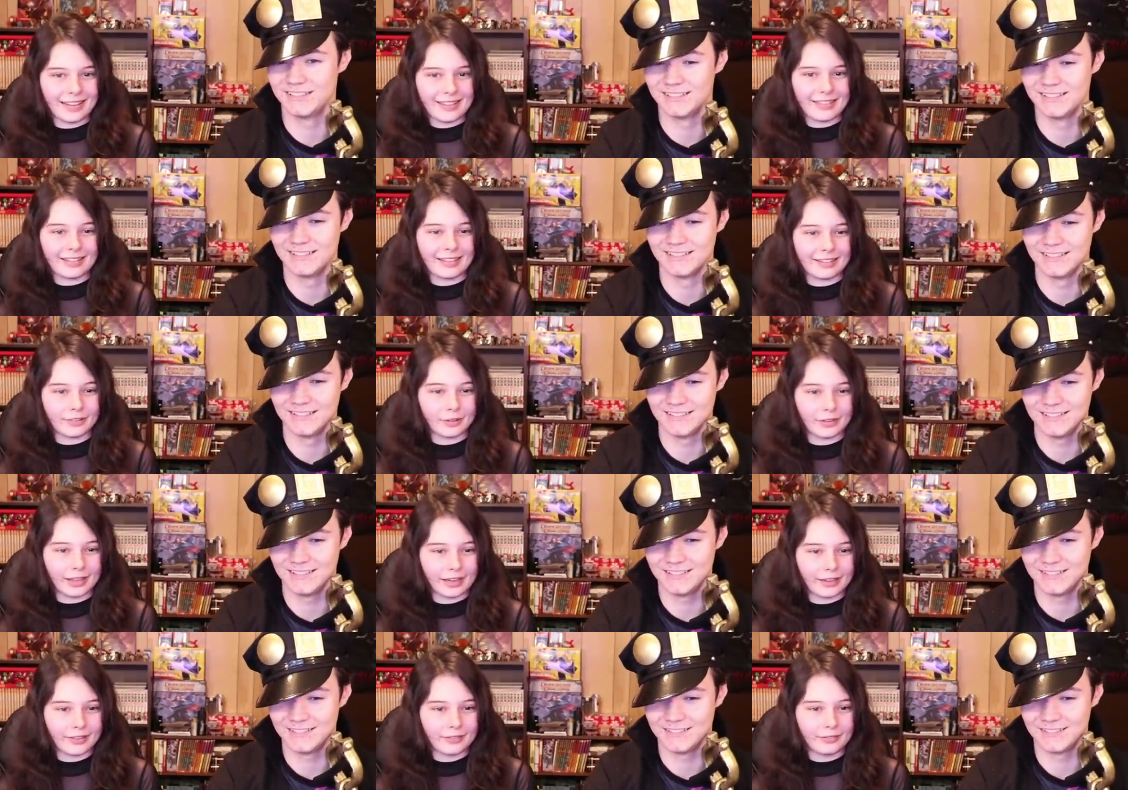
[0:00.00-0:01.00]
Speaker 1: dizzy or
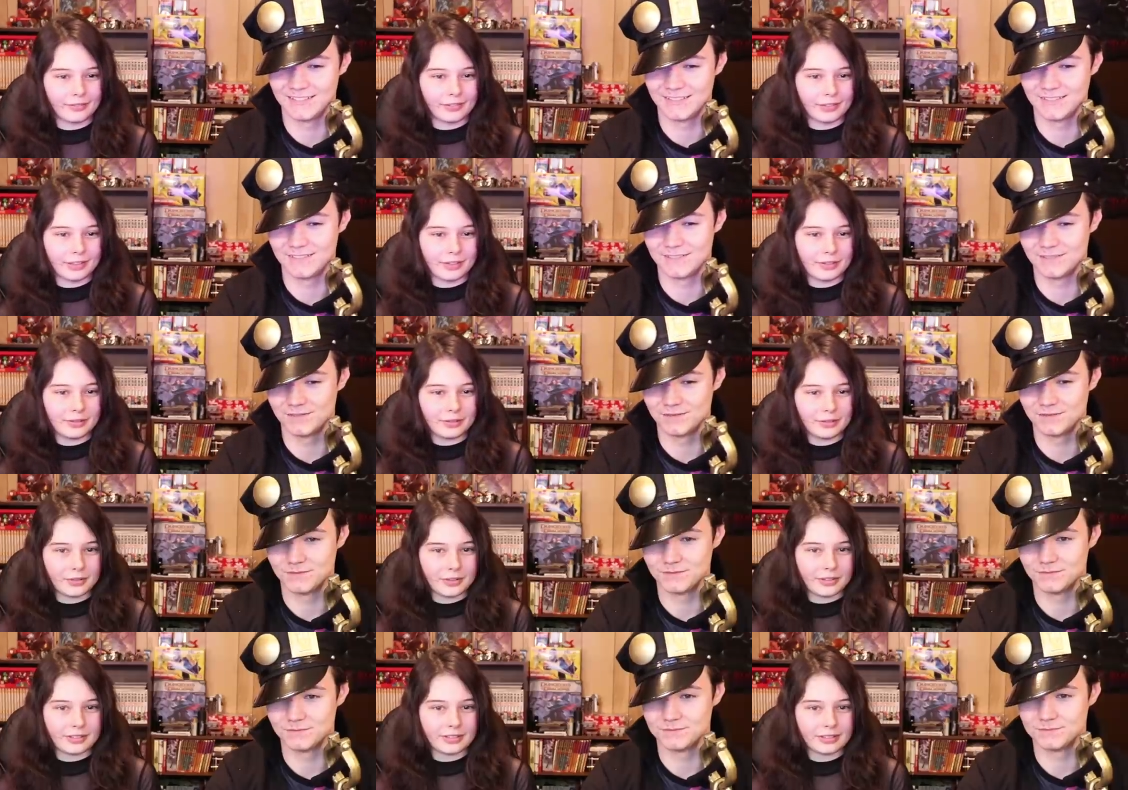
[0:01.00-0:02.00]
like
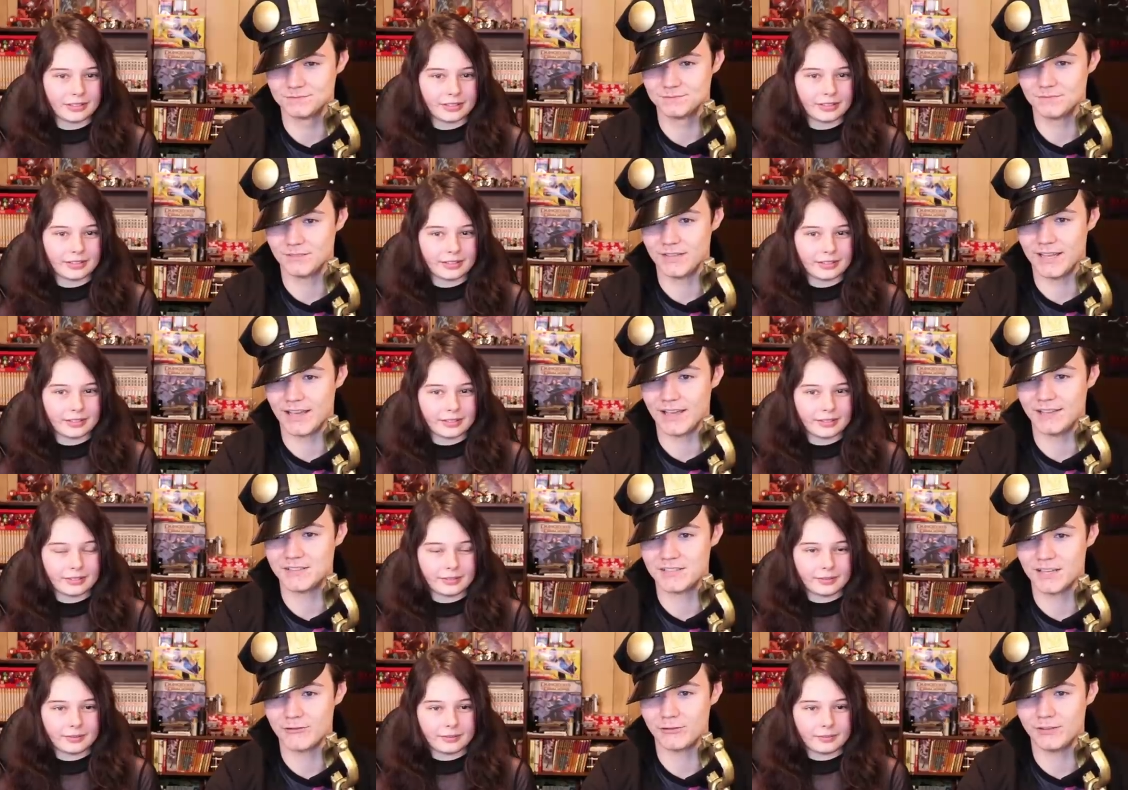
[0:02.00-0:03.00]
confused.
Speaker 2: Yeah,
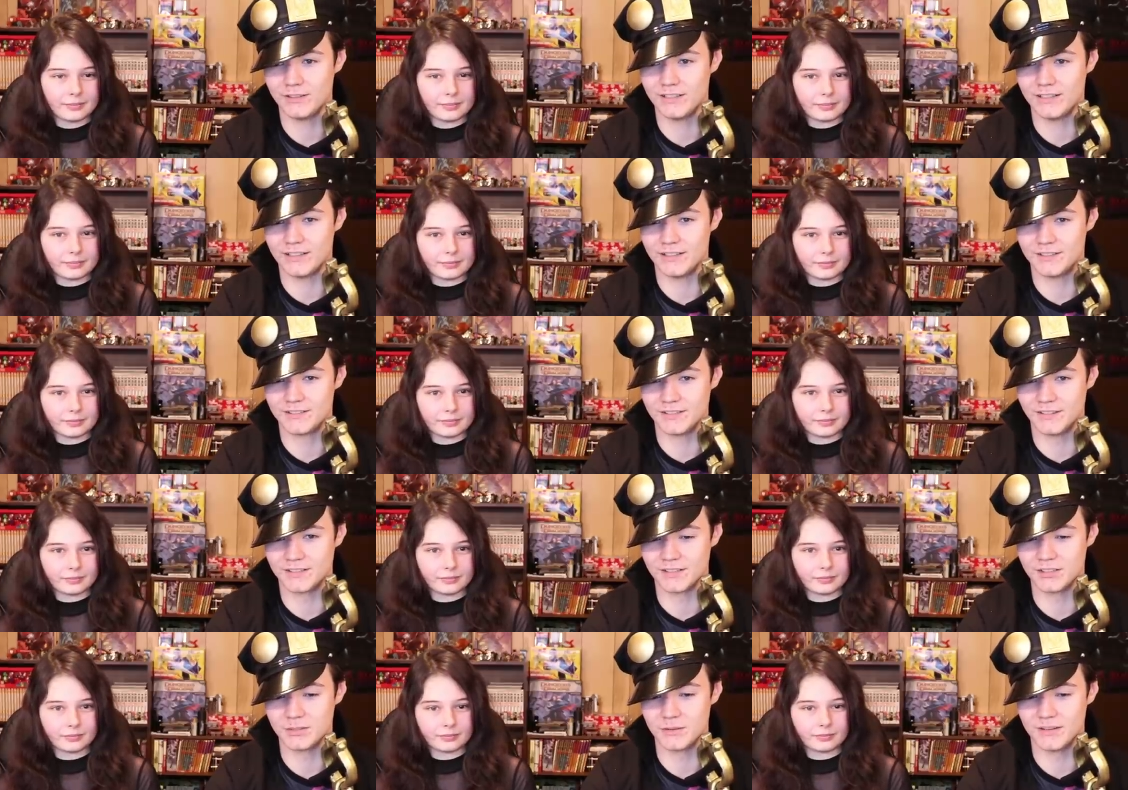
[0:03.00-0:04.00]
it's definitely it's
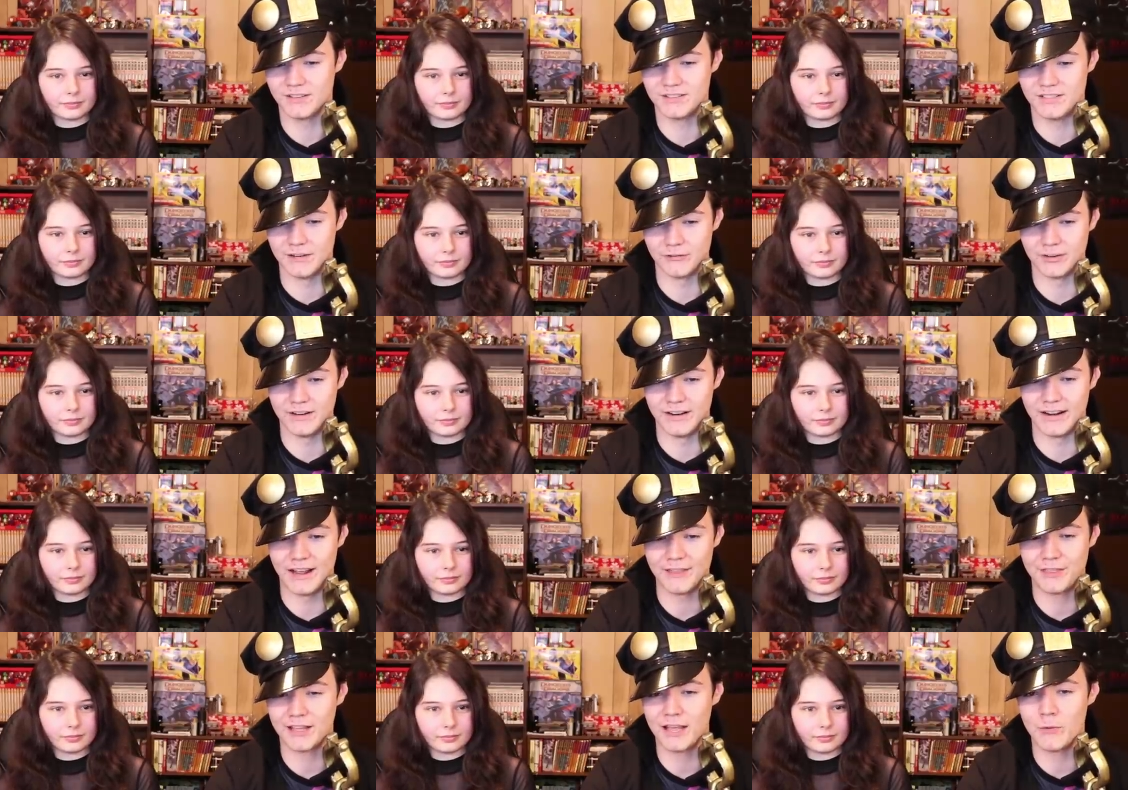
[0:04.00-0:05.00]
it's under is different, and
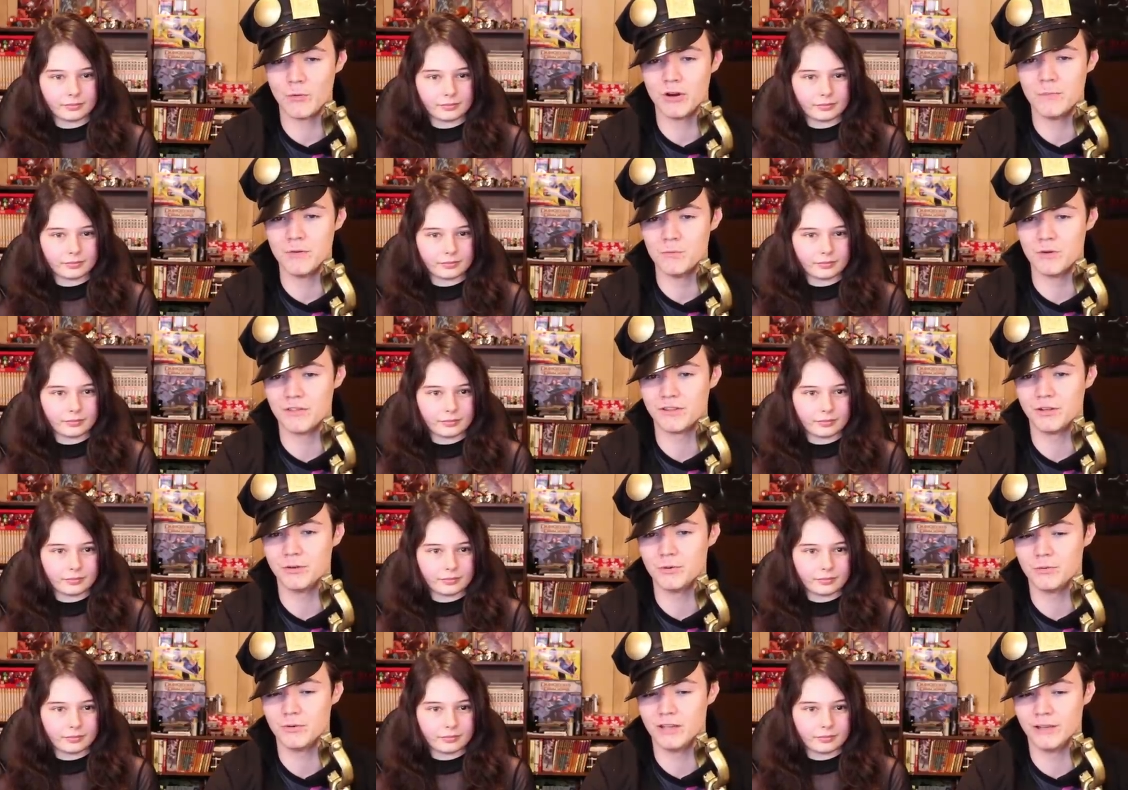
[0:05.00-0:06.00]
I think I would have been with
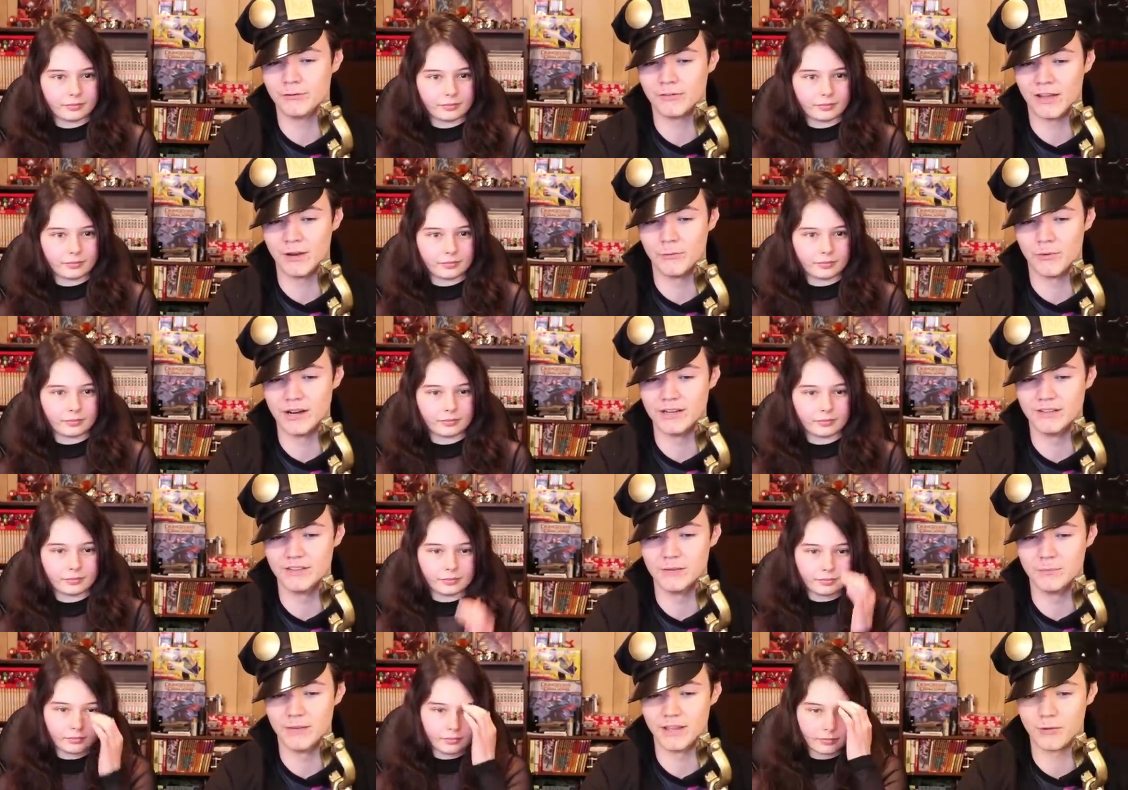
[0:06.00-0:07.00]
you if I
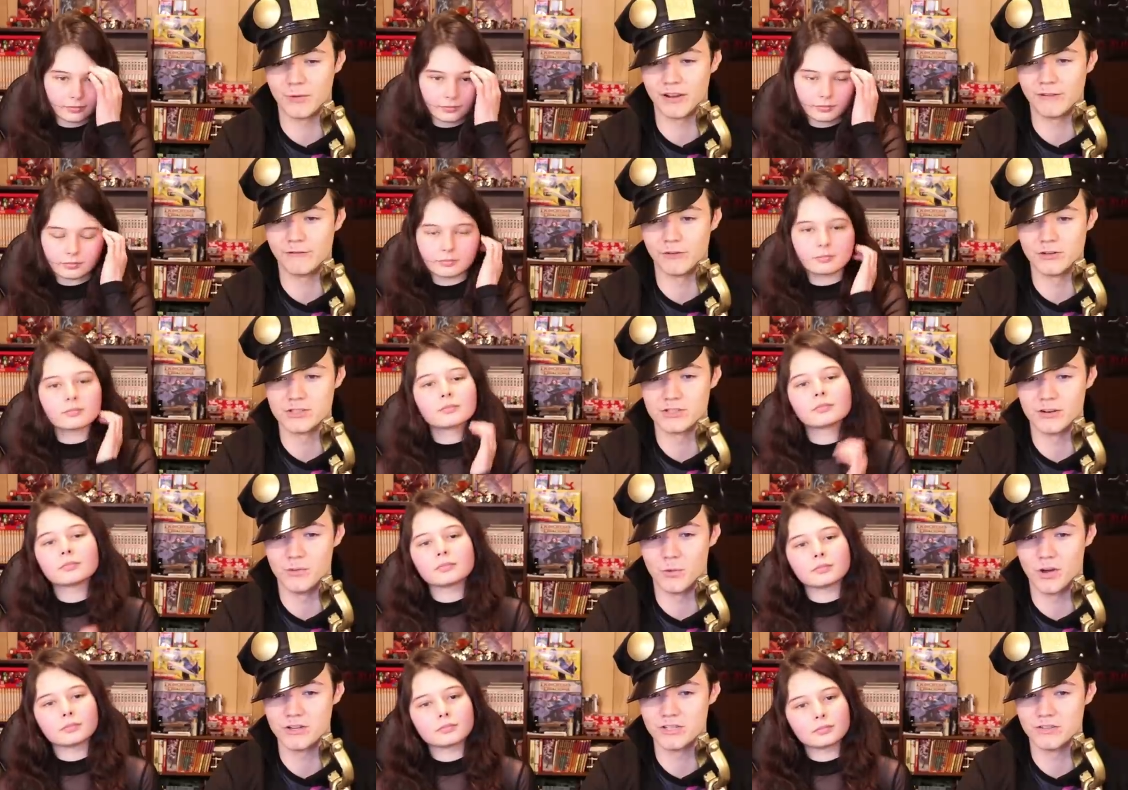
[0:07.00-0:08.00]
rated them like when I first
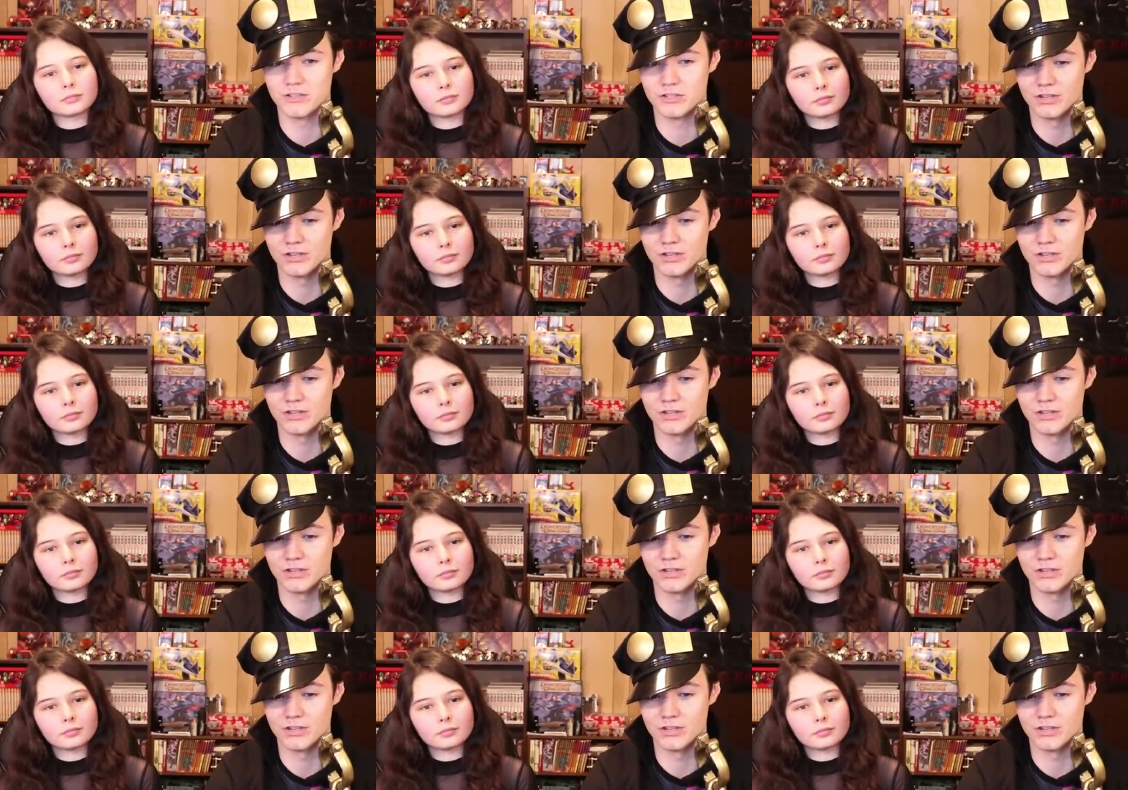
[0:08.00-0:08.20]
started watching the